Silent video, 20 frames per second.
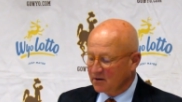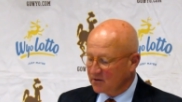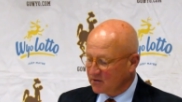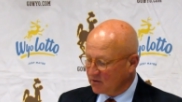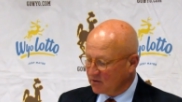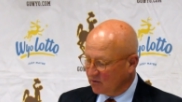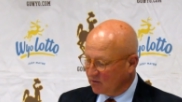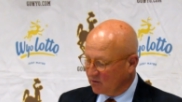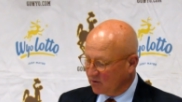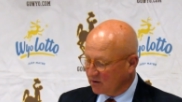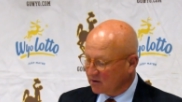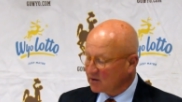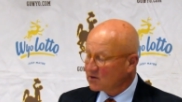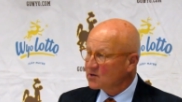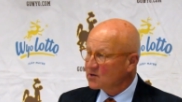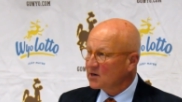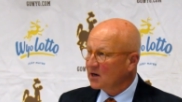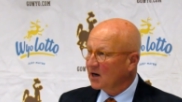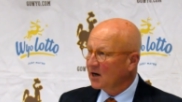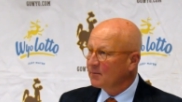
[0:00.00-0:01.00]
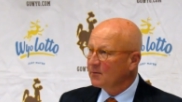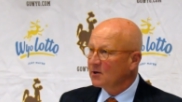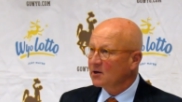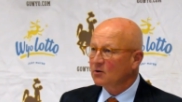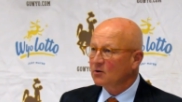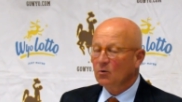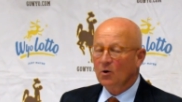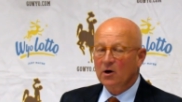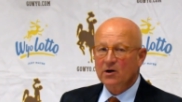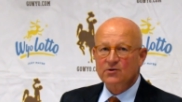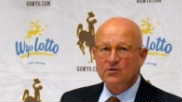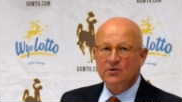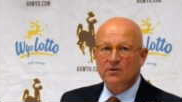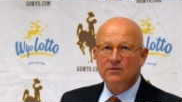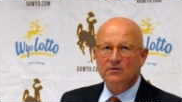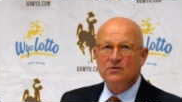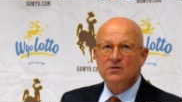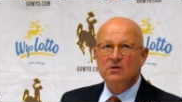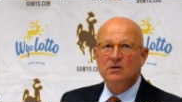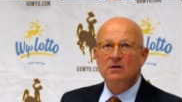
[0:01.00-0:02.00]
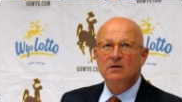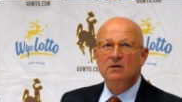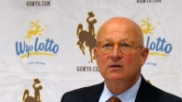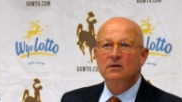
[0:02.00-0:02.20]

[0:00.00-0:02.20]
so at this time, any questions?